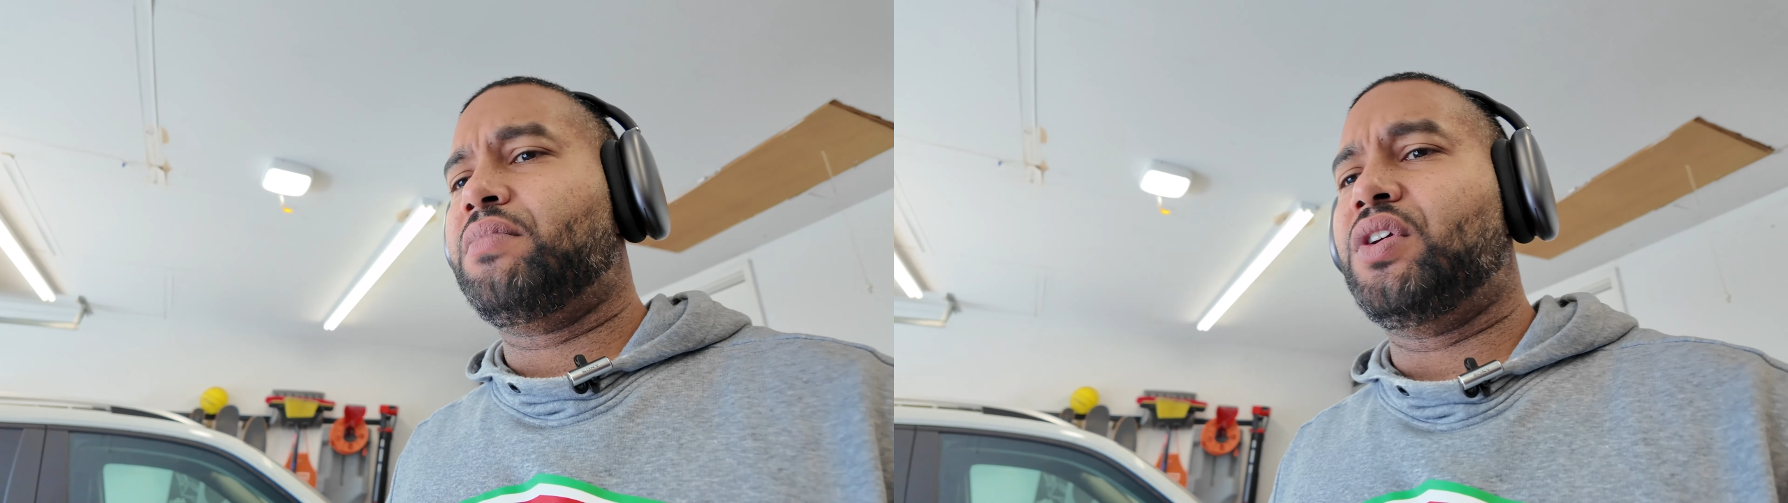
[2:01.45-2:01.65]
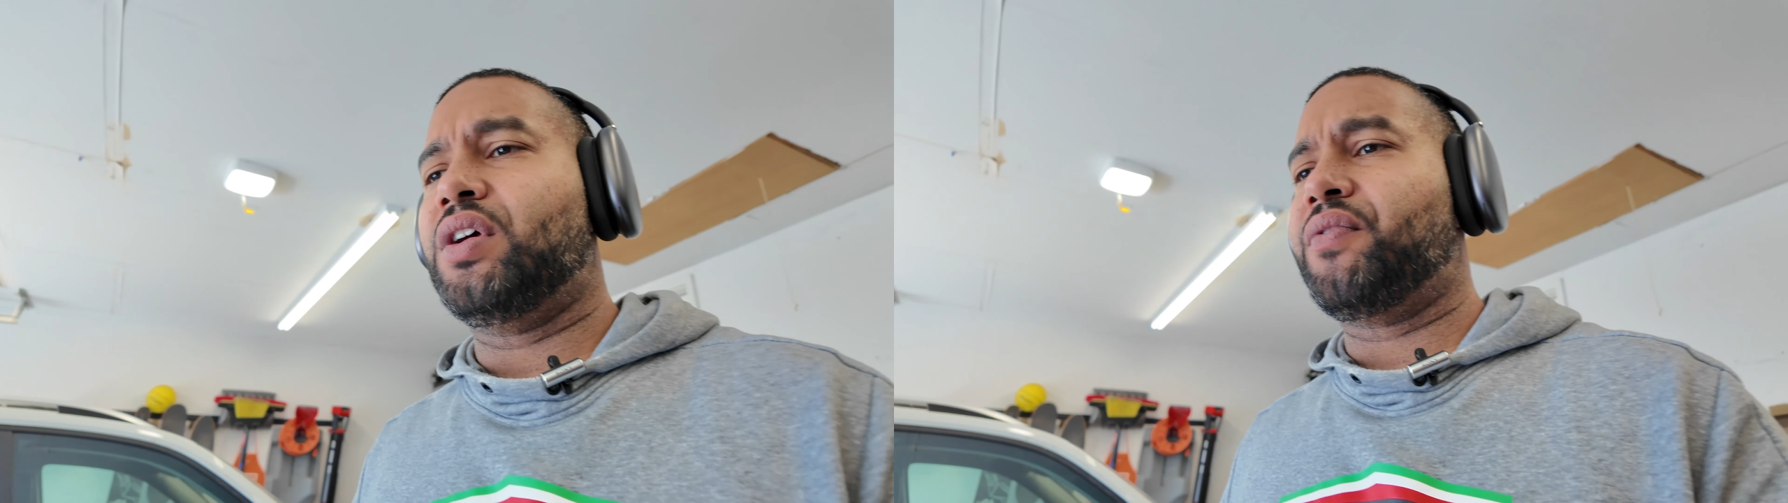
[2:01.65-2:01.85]

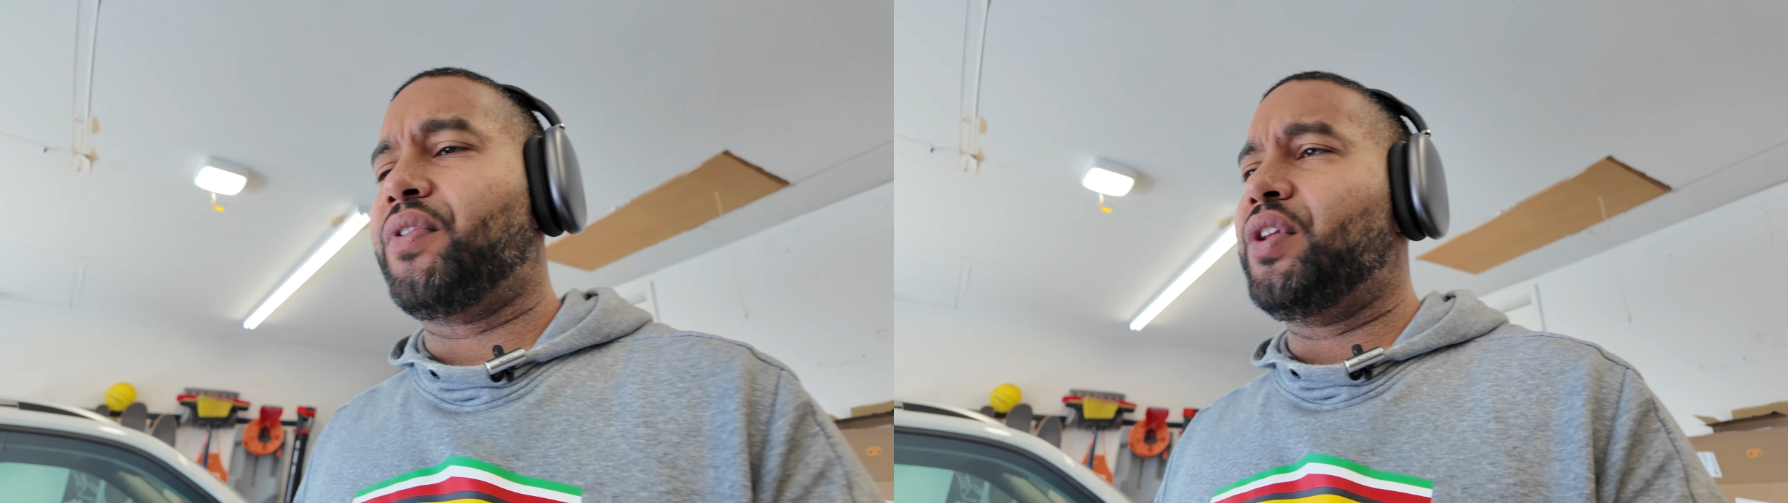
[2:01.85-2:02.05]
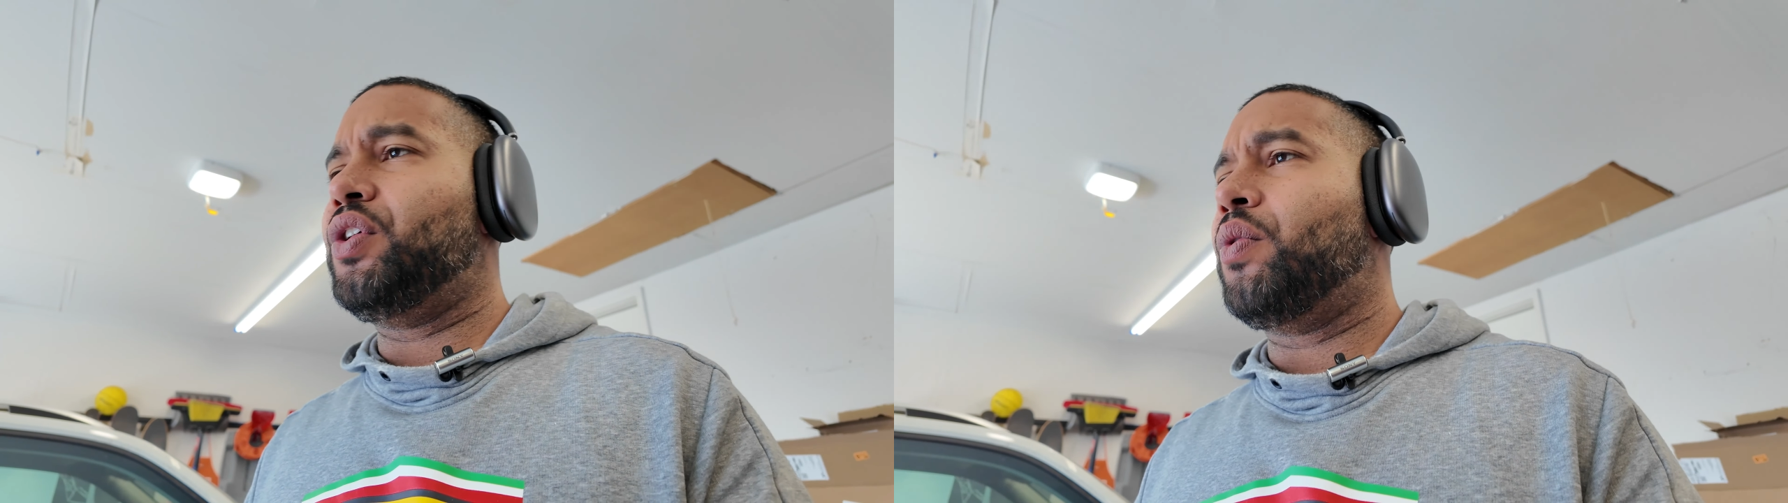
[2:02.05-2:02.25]
good
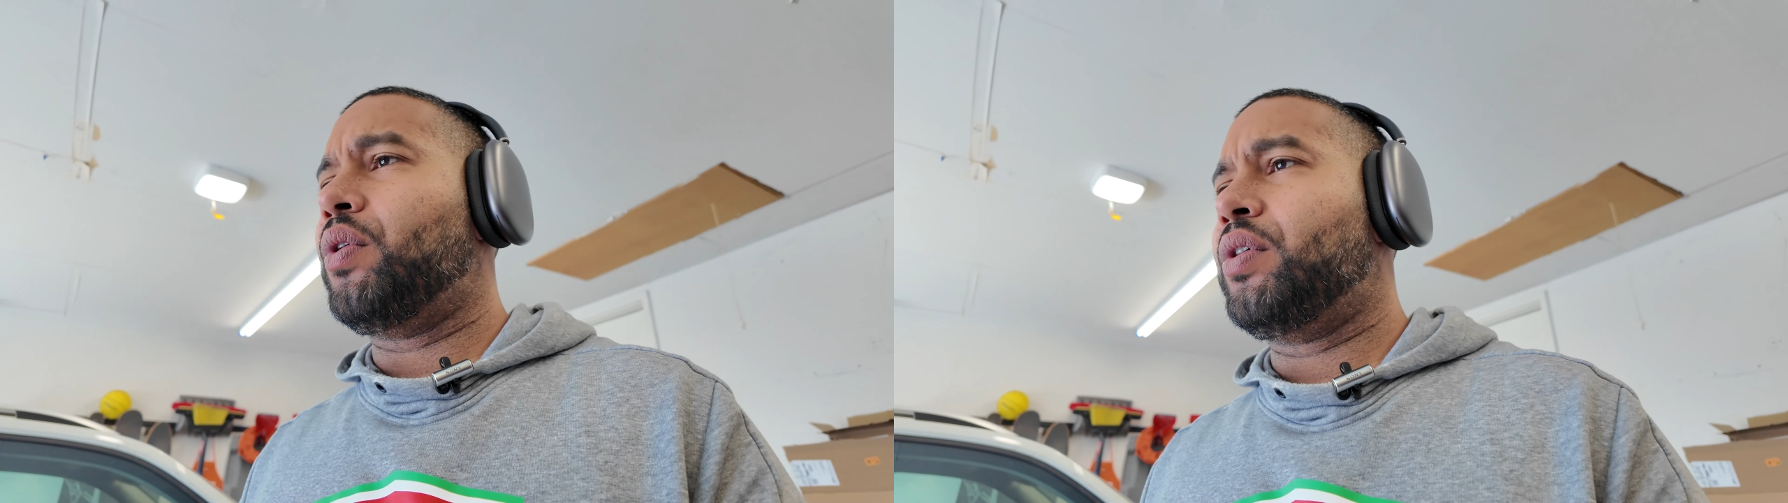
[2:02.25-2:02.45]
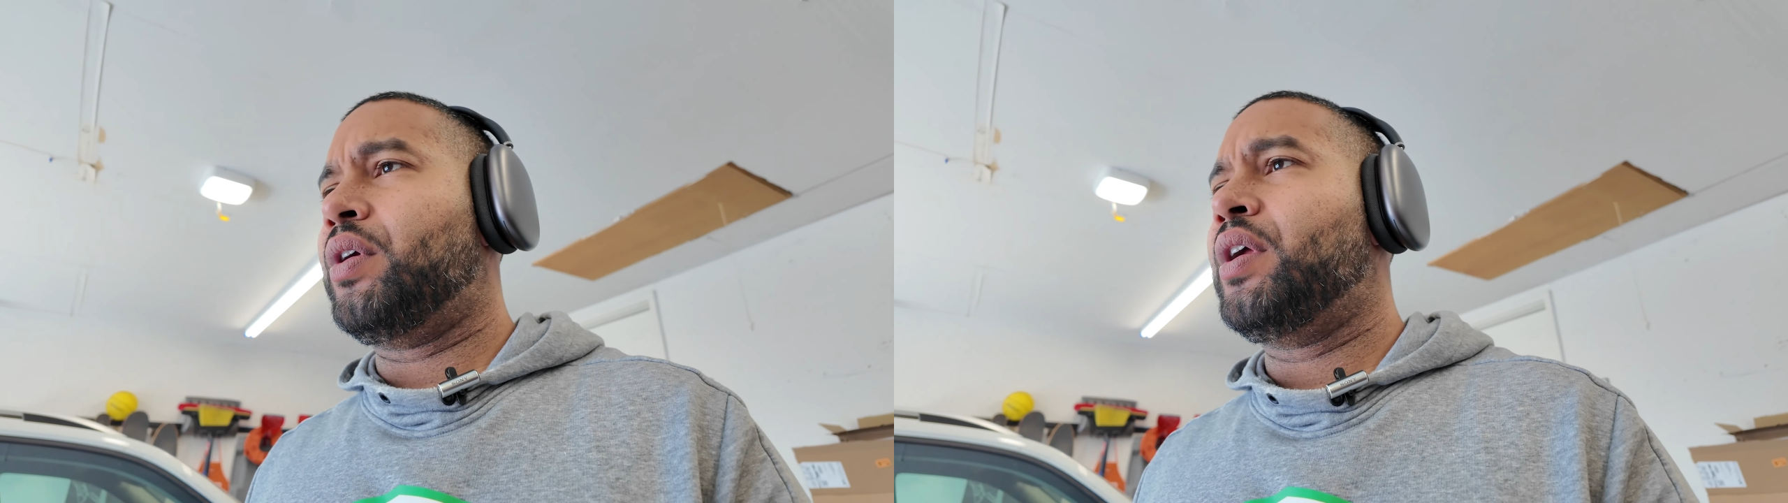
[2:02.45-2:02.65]
for the new
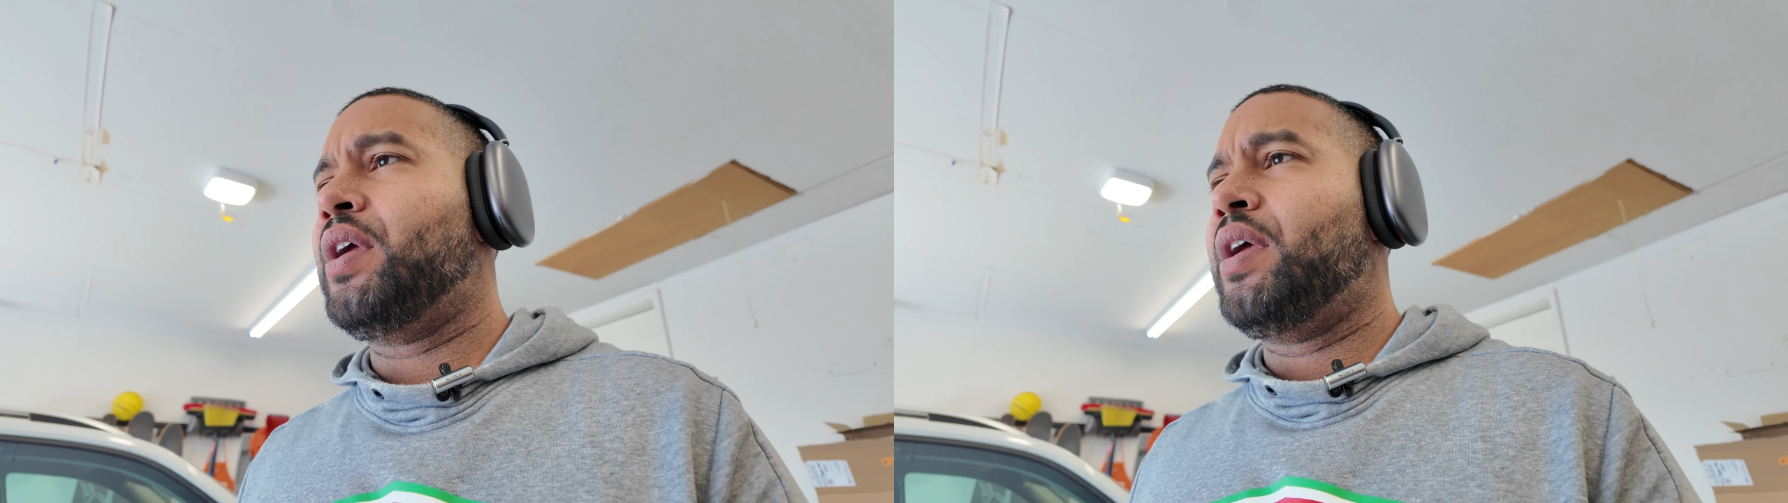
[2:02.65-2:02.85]
owner